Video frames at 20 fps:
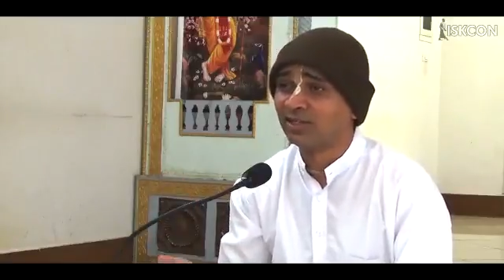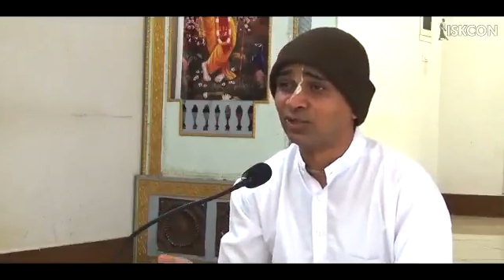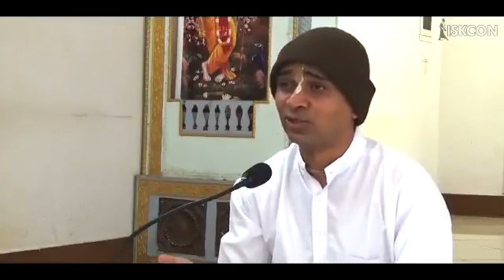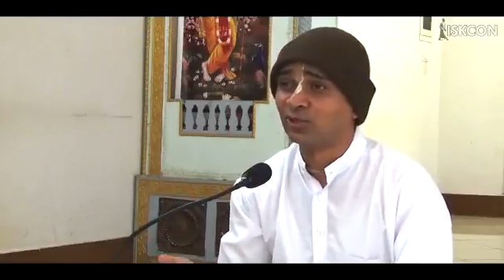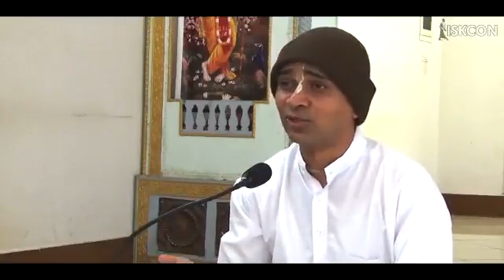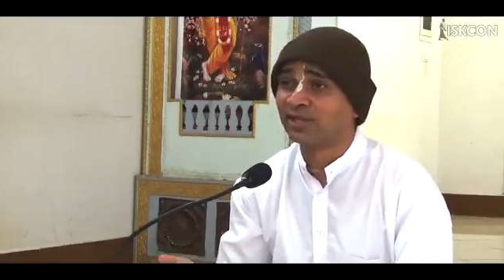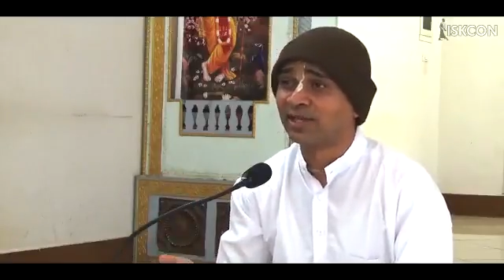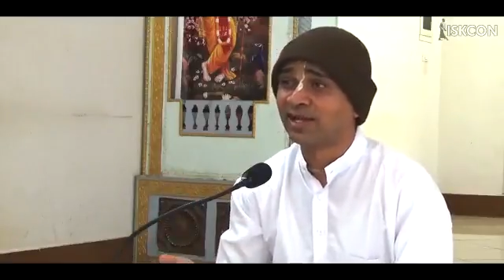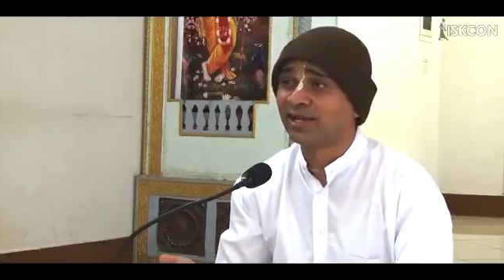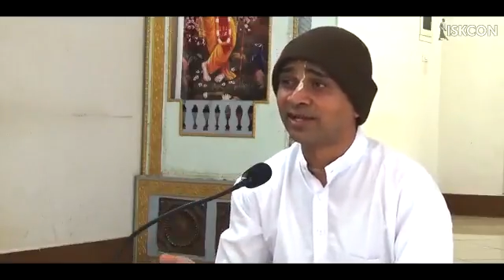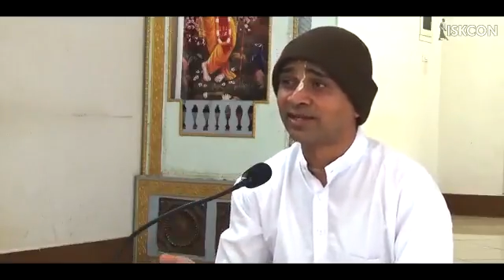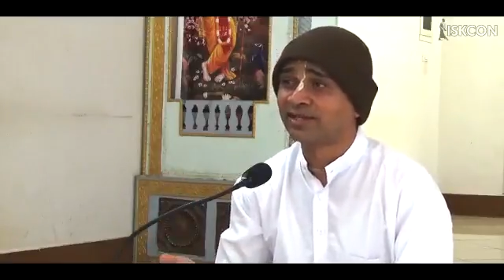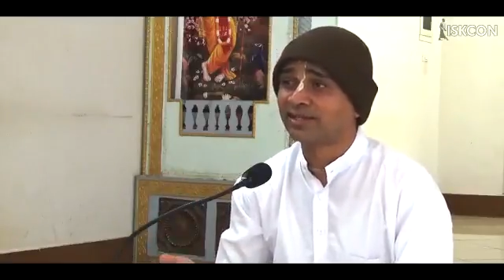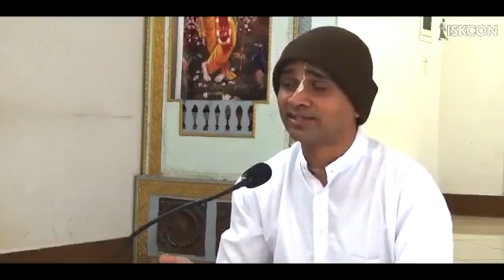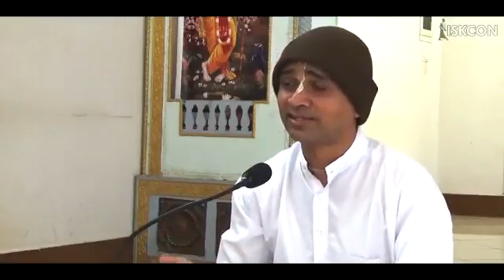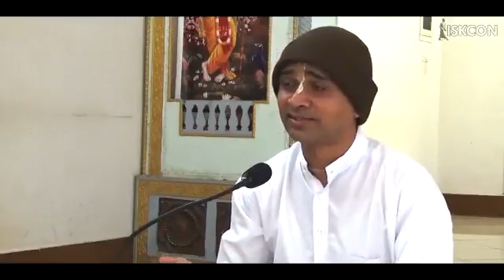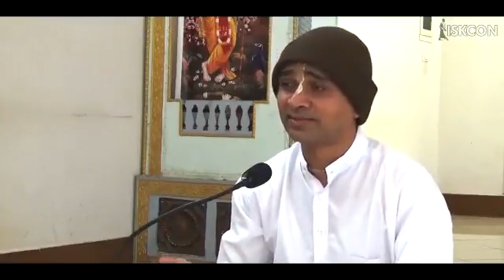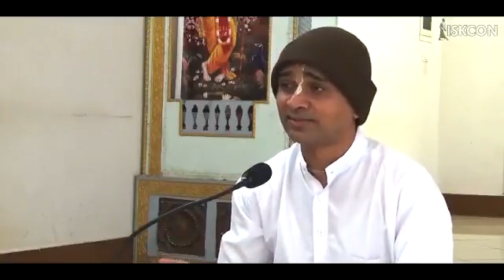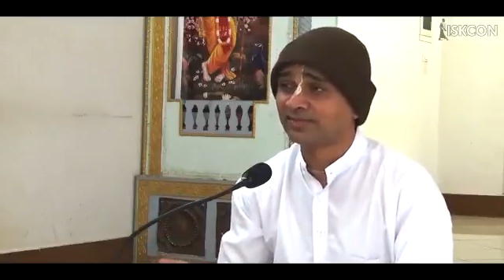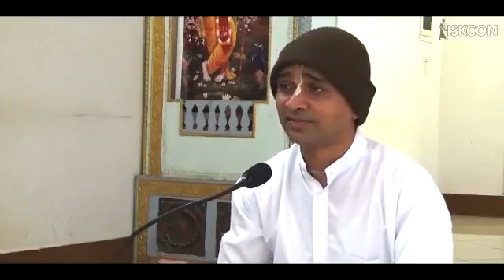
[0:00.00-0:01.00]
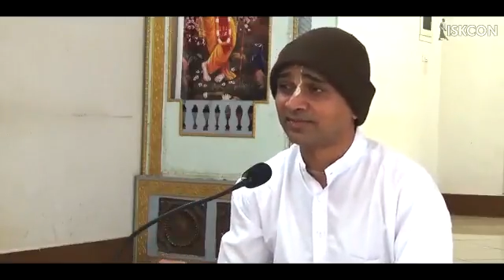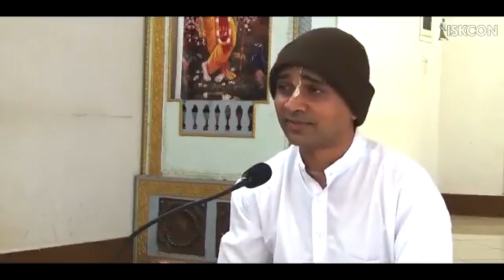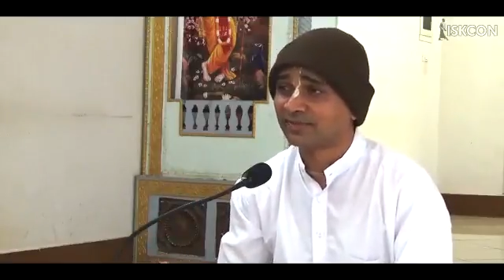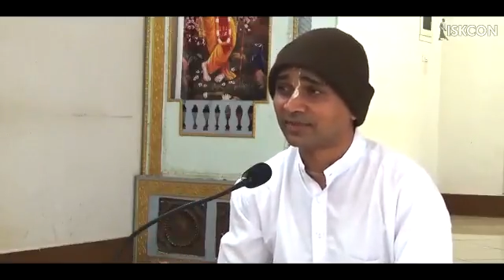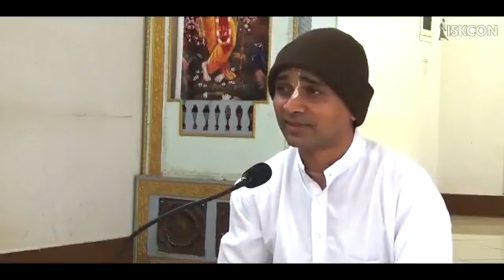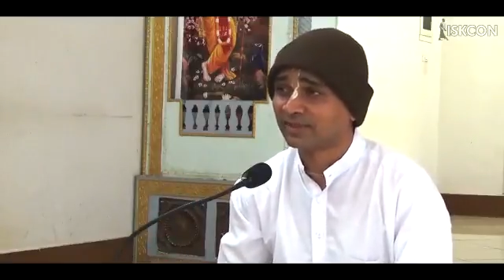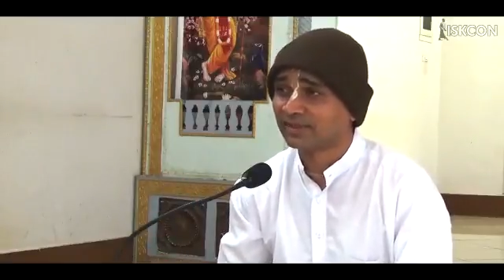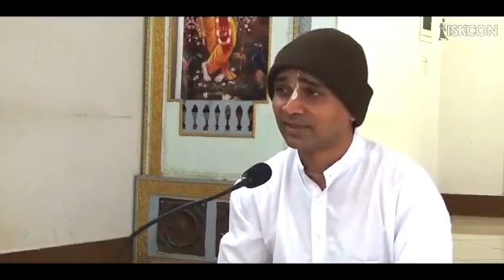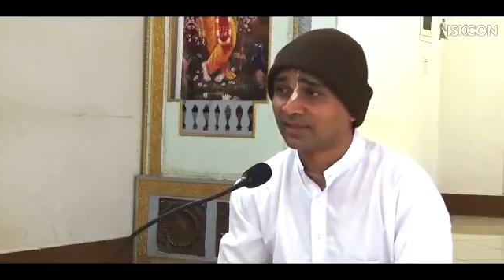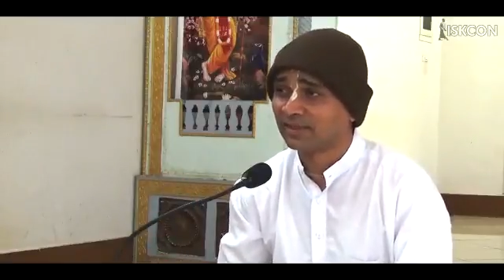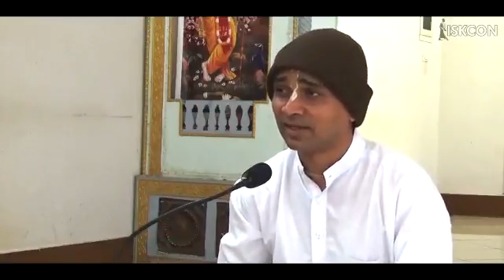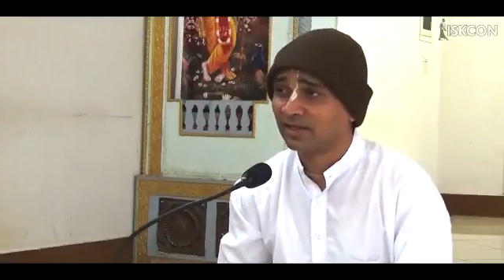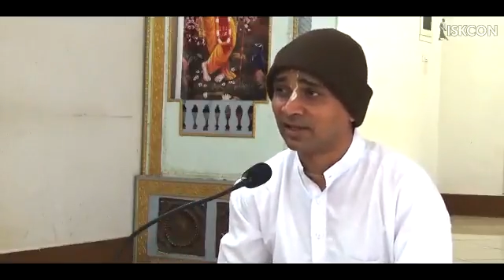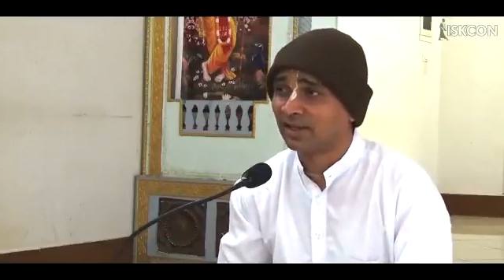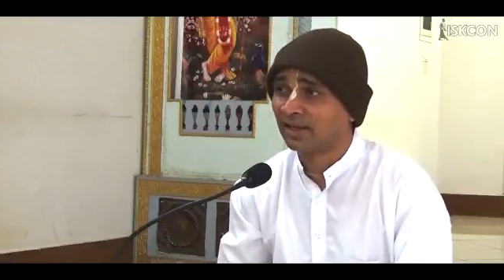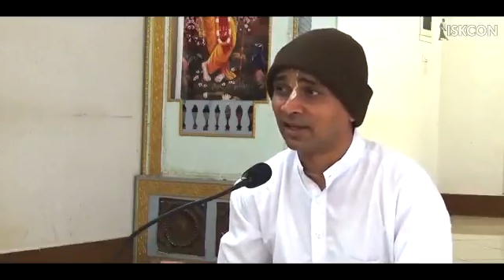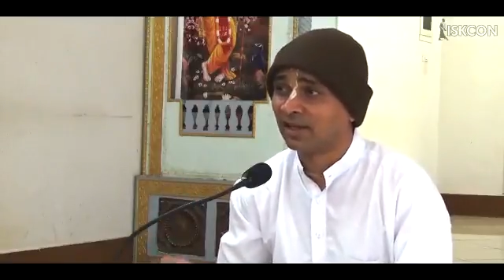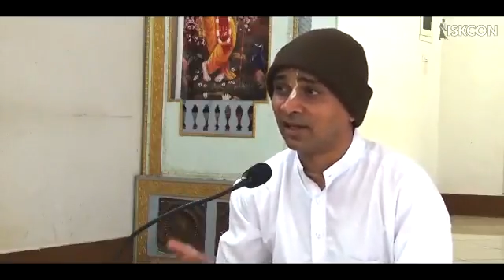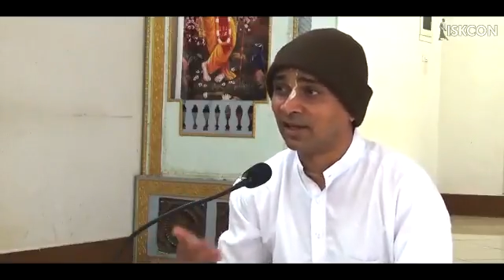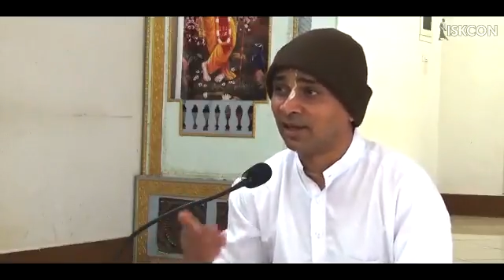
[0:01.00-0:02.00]
to get
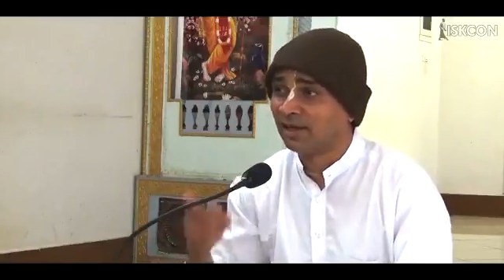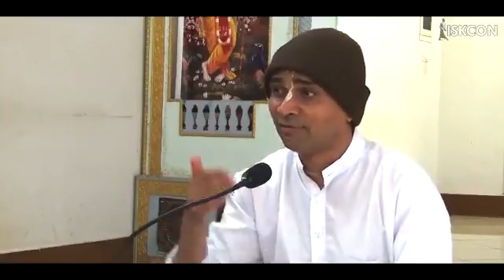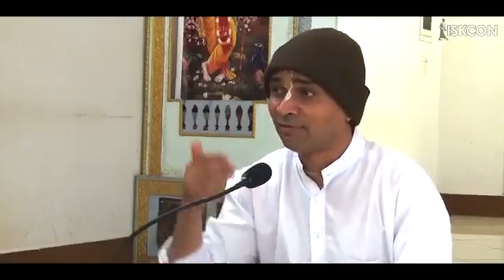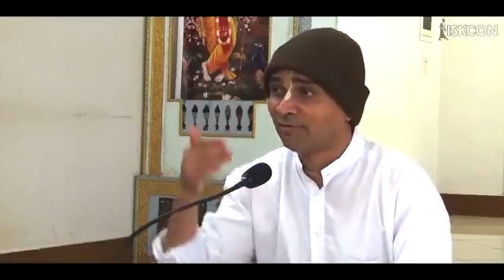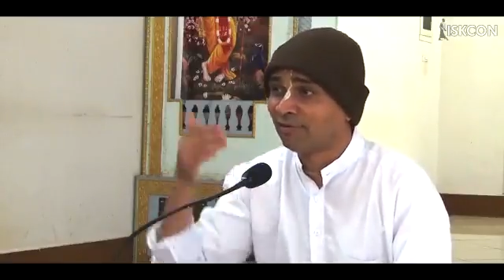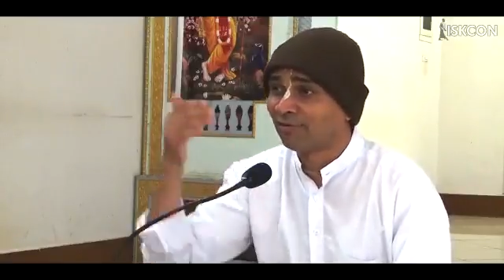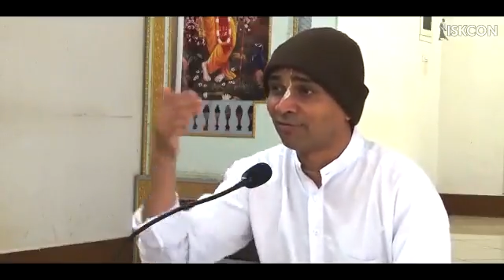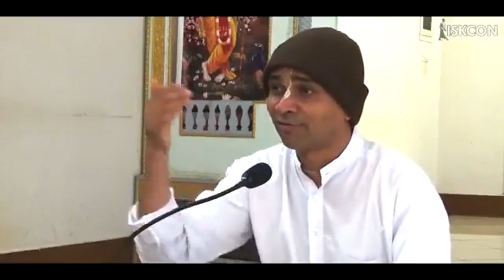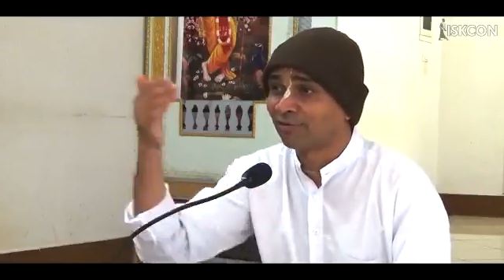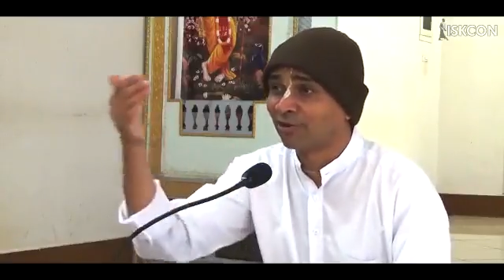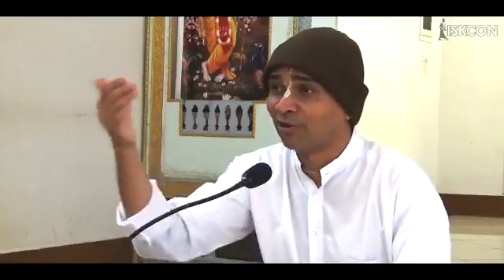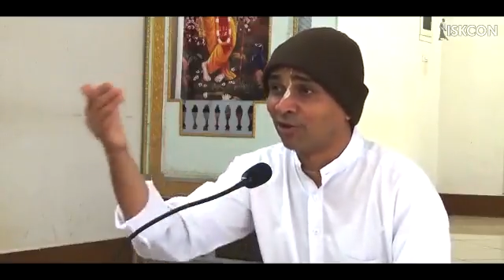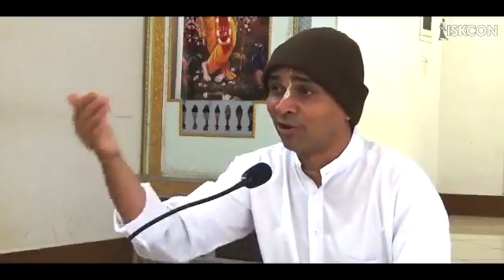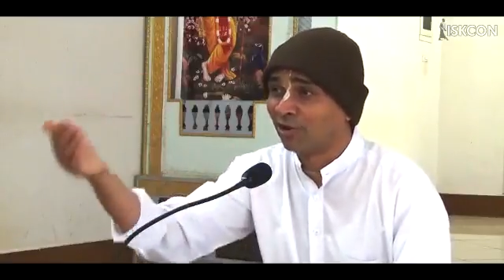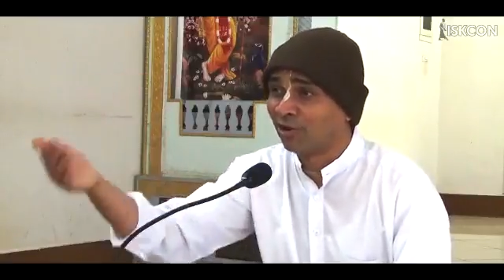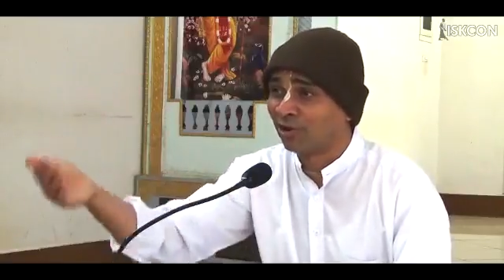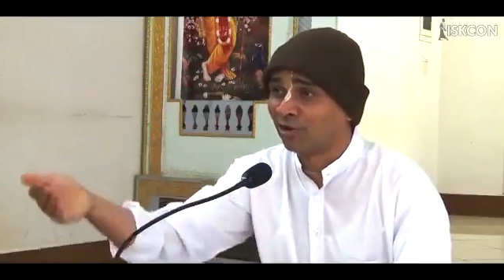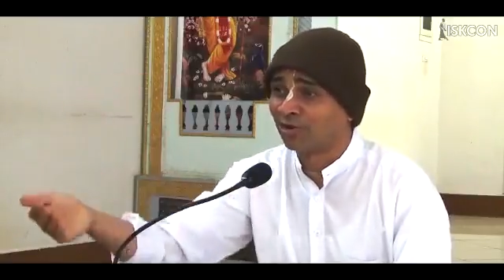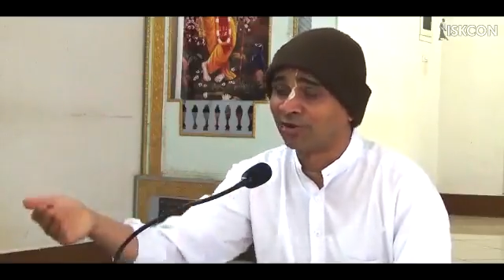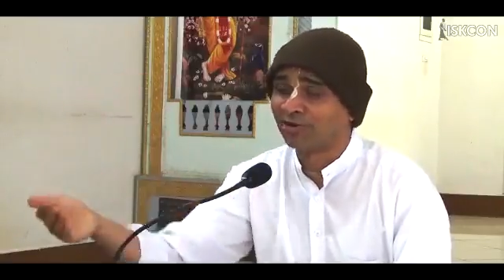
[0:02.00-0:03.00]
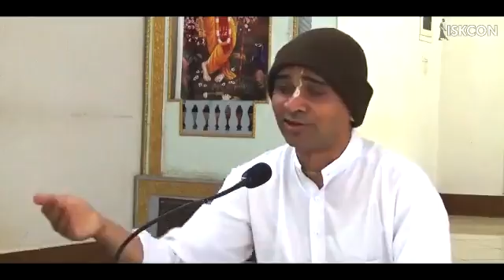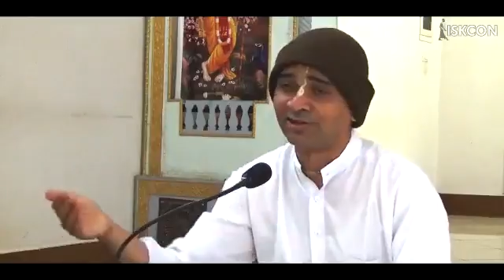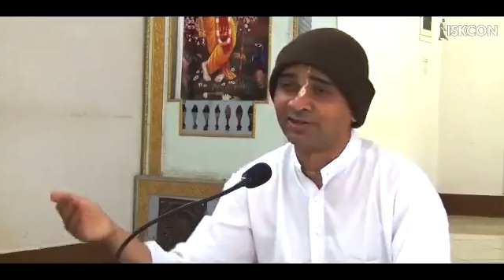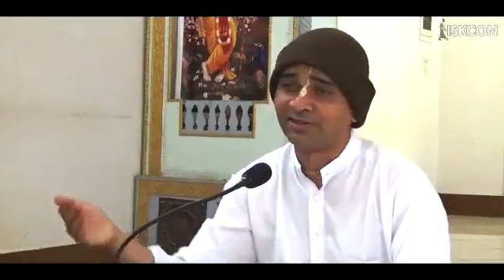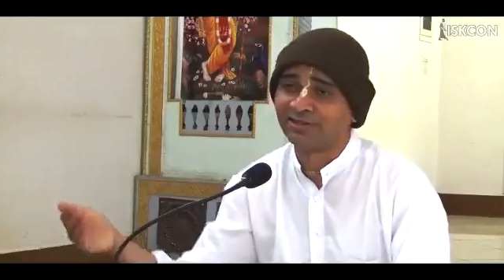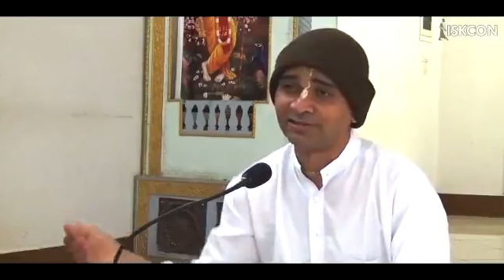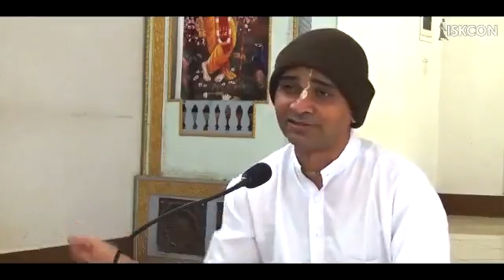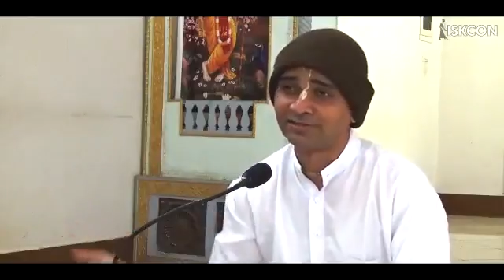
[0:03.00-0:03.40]
love of God.